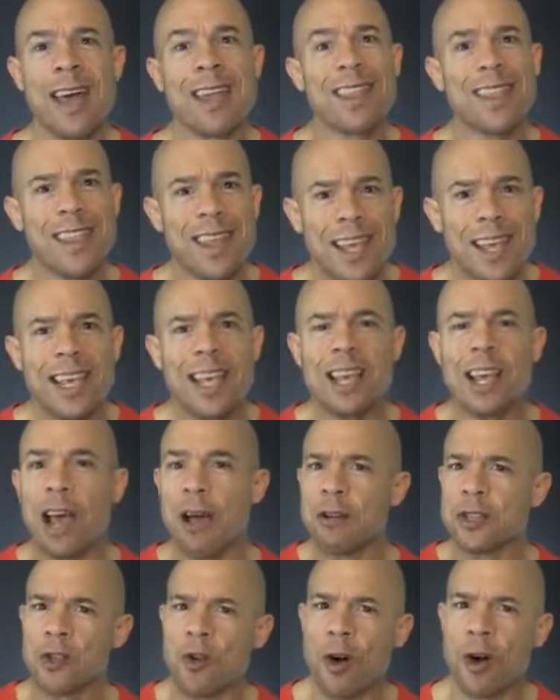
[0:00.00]
Thinking I
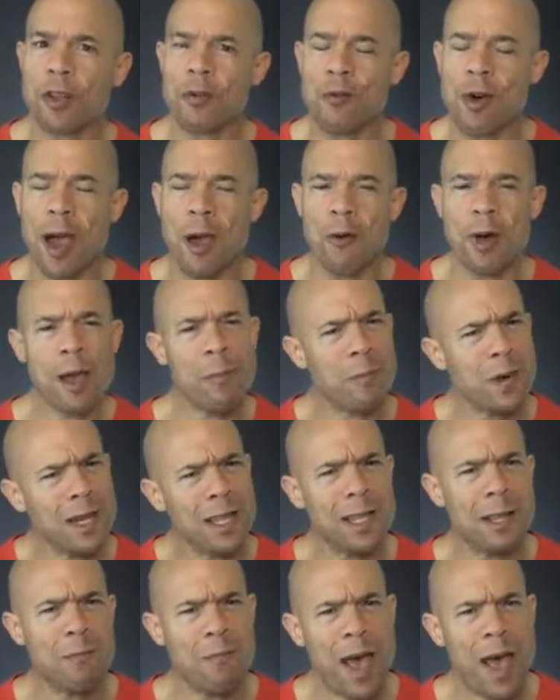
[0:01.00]
was going the right way, but in the